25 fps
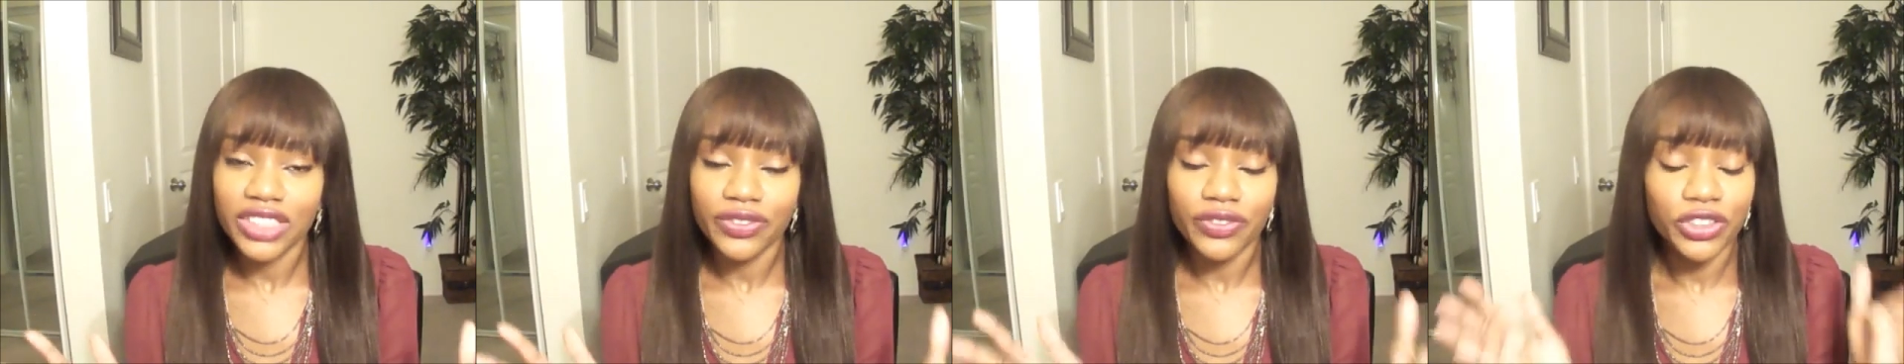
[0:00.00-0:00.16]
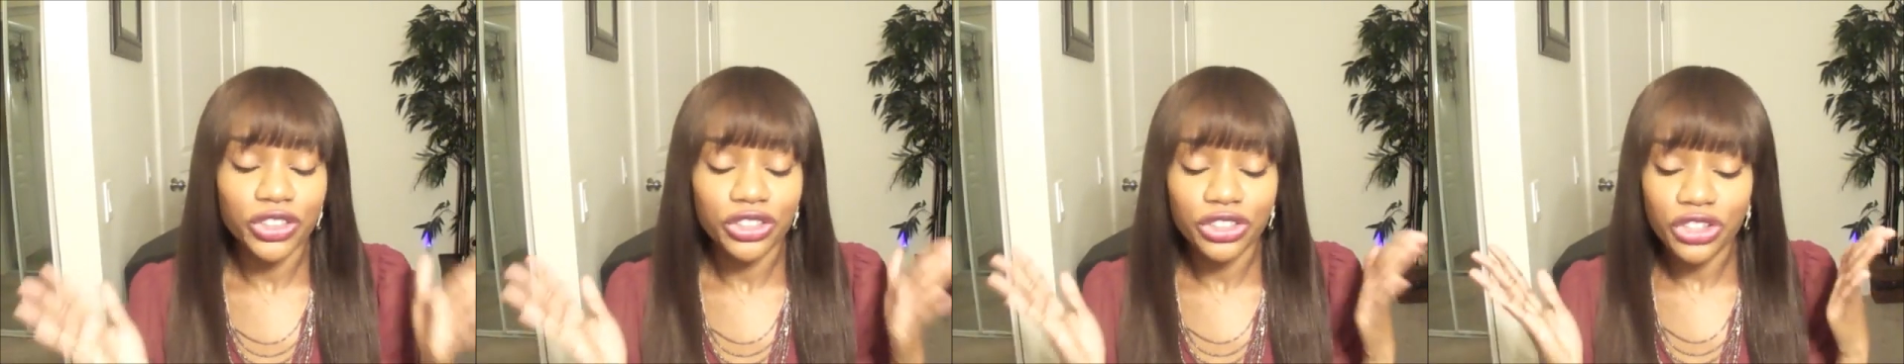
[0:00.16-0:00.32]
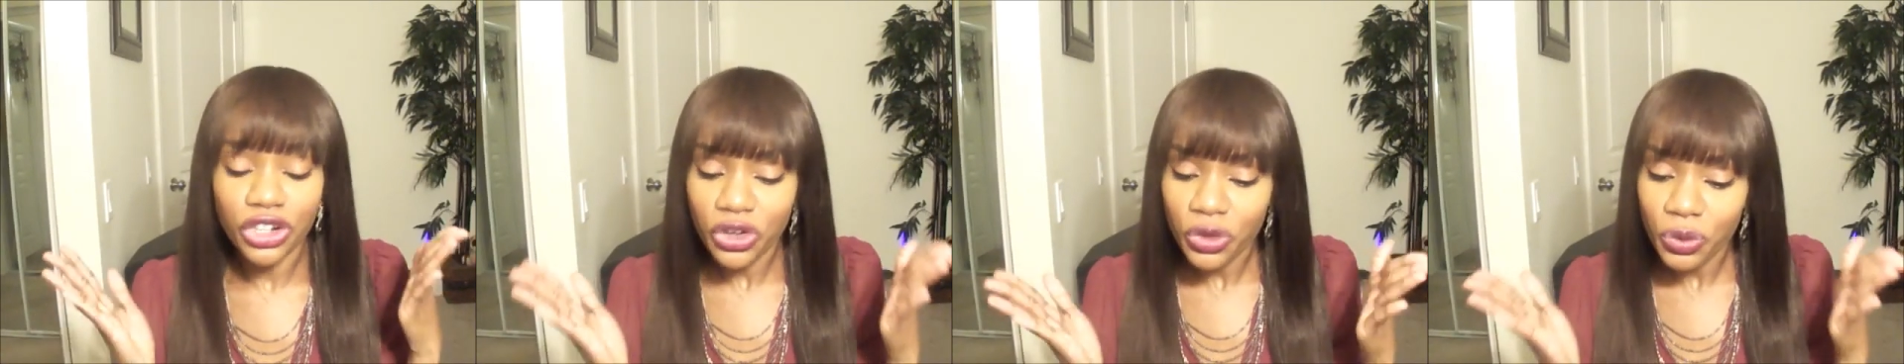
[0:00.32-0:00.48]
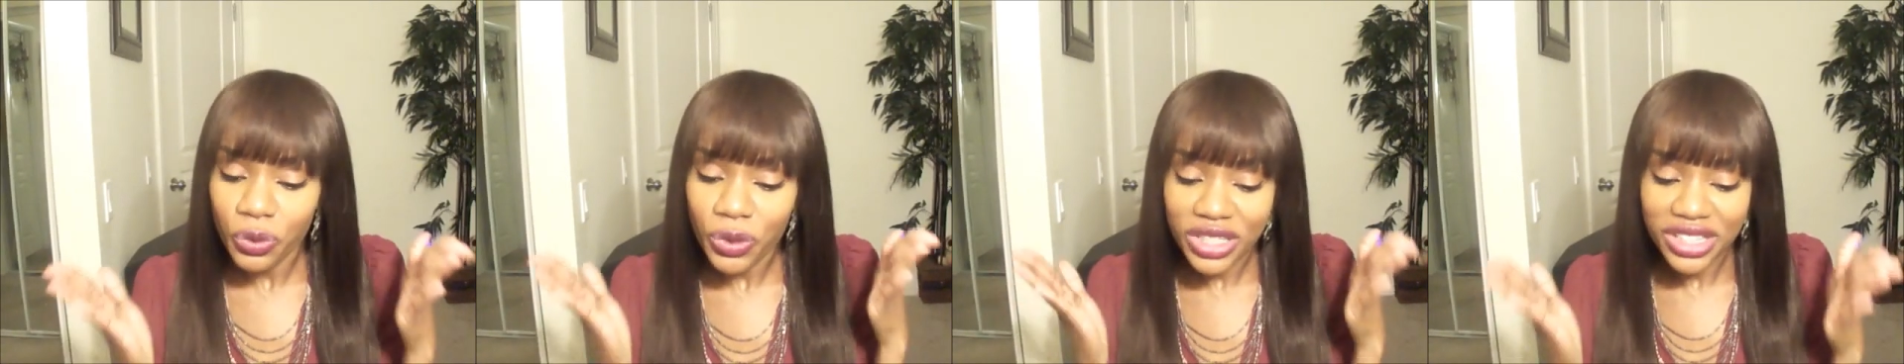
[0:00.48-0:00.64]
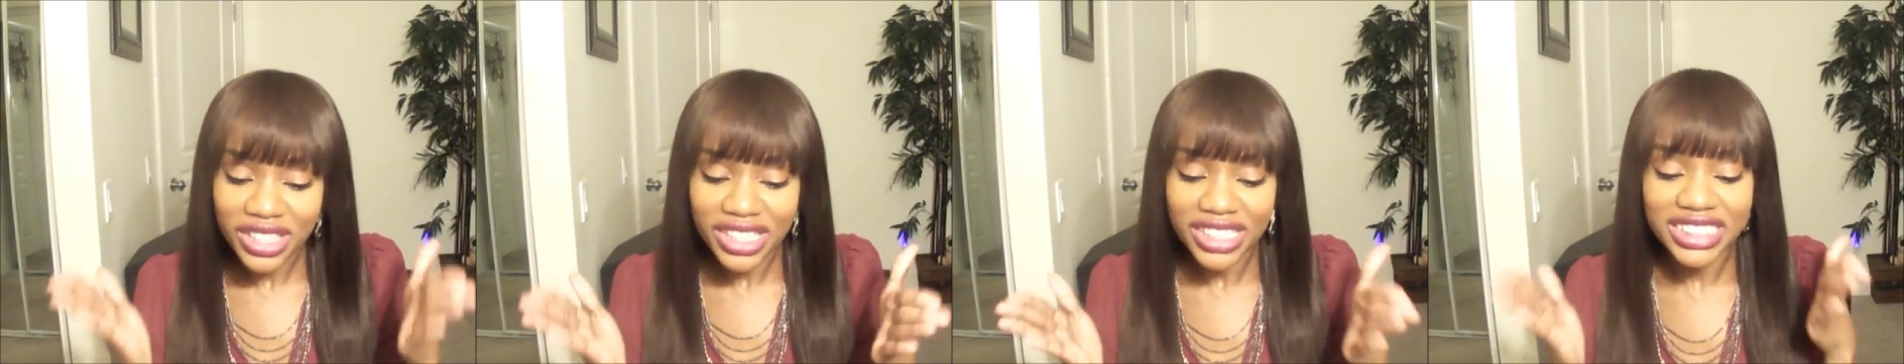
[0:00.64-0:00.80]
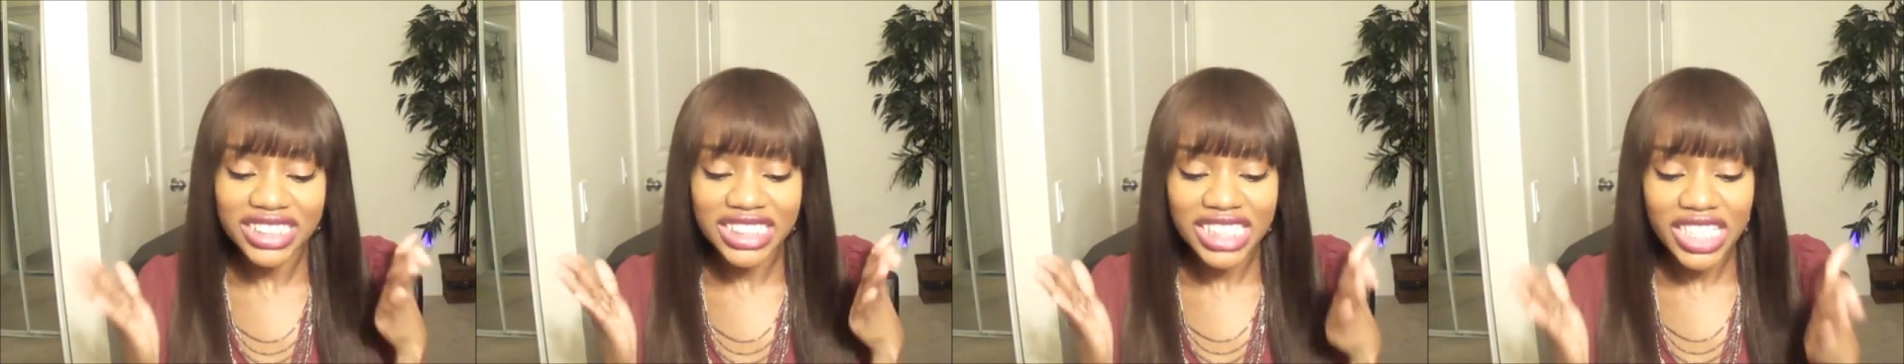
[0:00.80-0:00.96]
If you don't
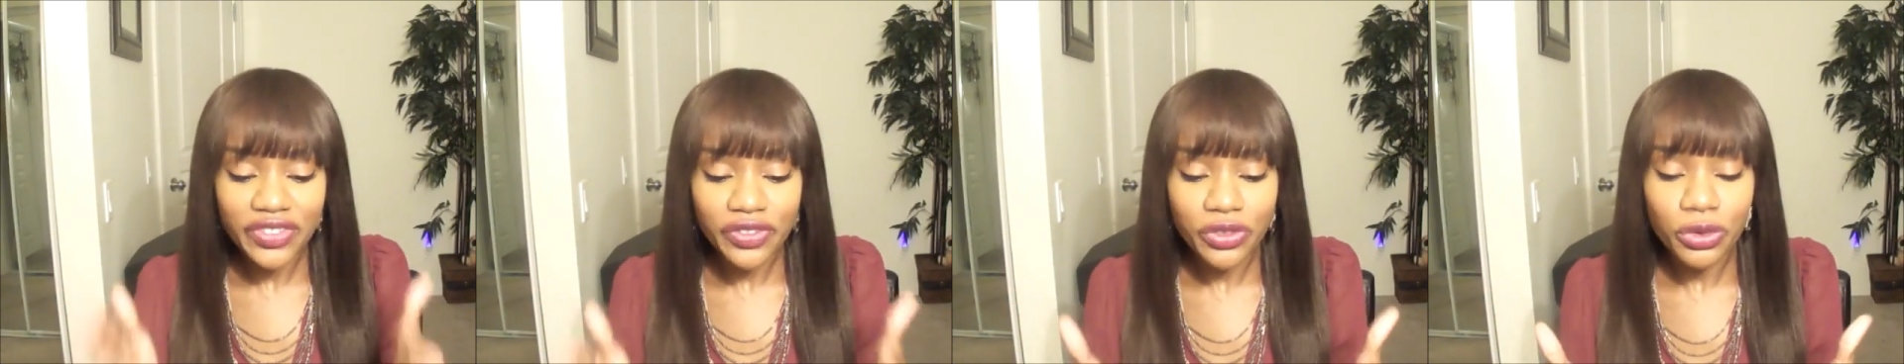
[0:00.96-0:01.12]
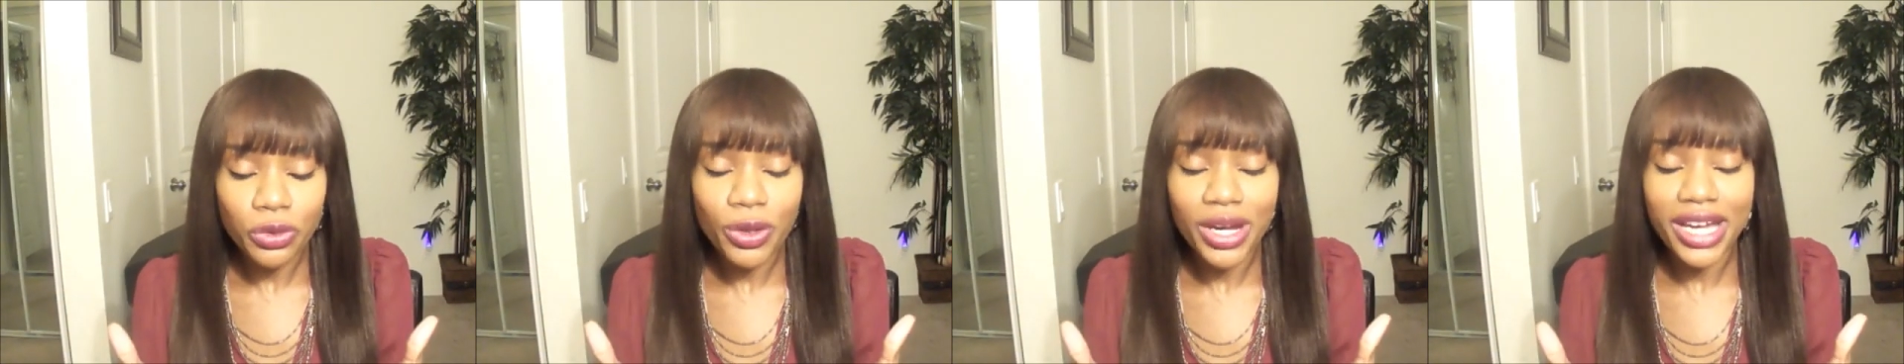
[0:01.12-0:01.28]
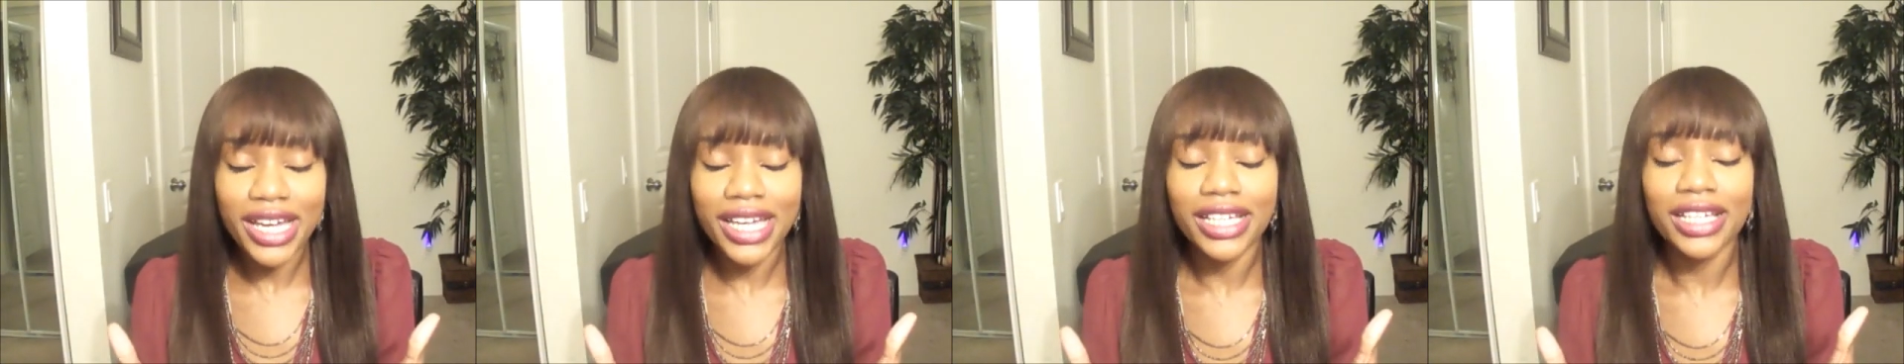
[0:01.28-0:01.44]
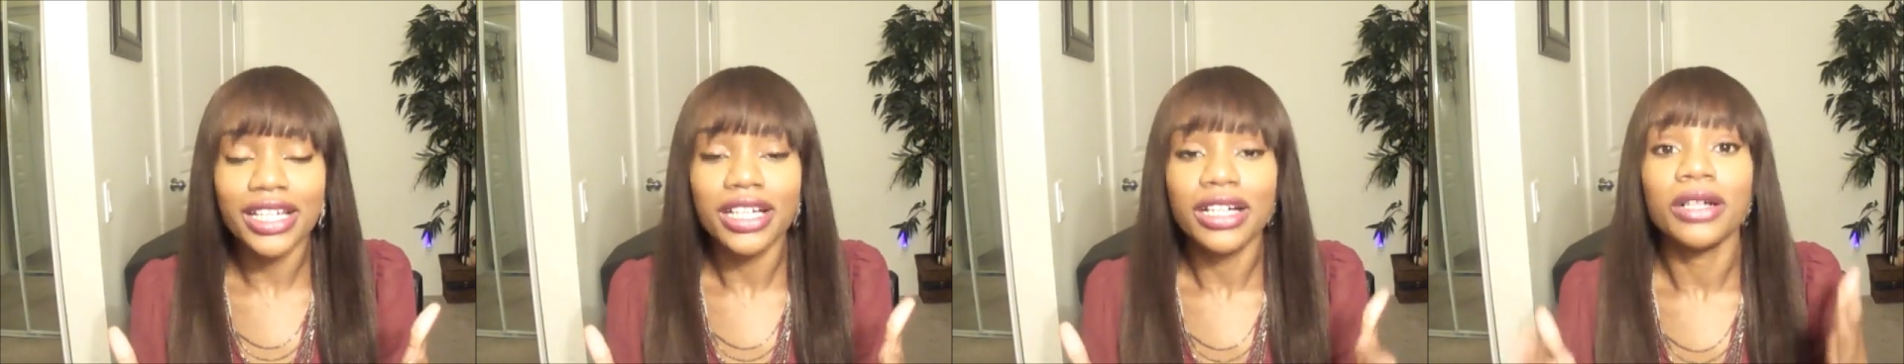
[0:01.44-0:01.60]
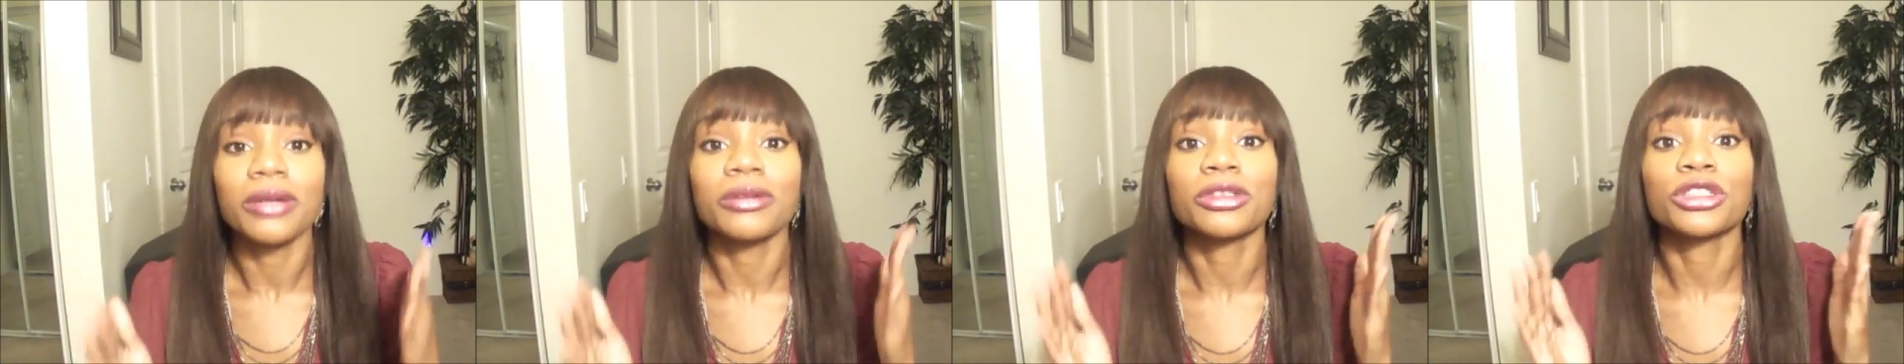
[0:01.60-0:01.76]
win this giveaway,